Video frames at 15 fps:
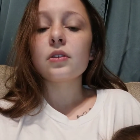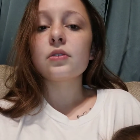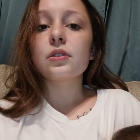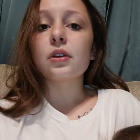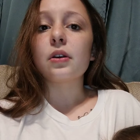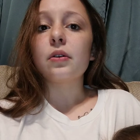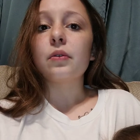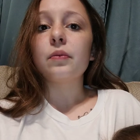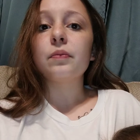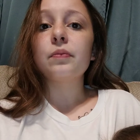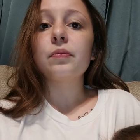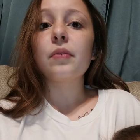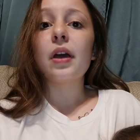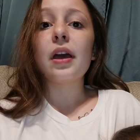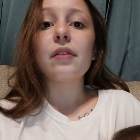So,
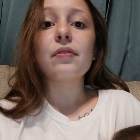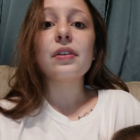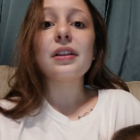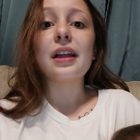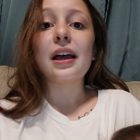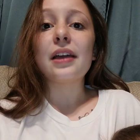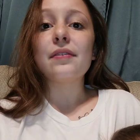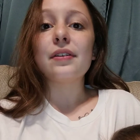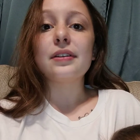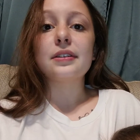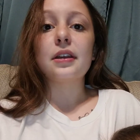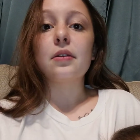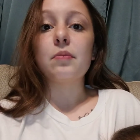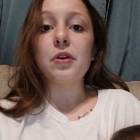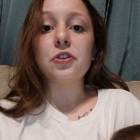every life has
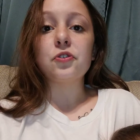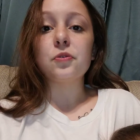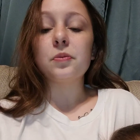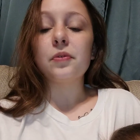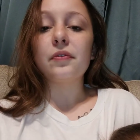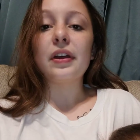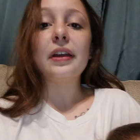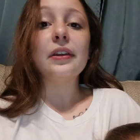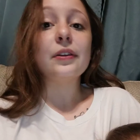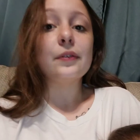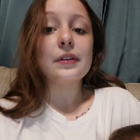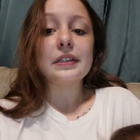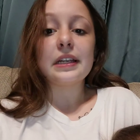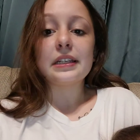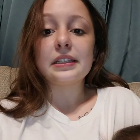unmeasurable value,
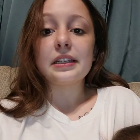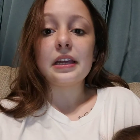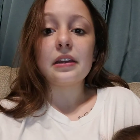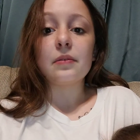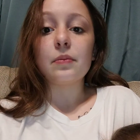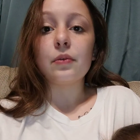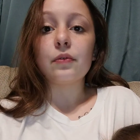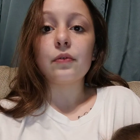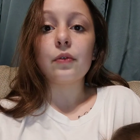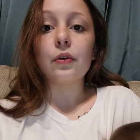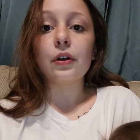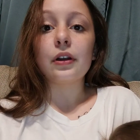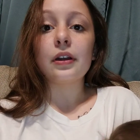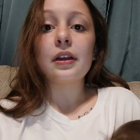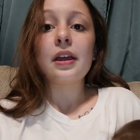as I stated
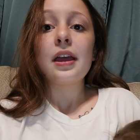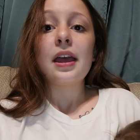before,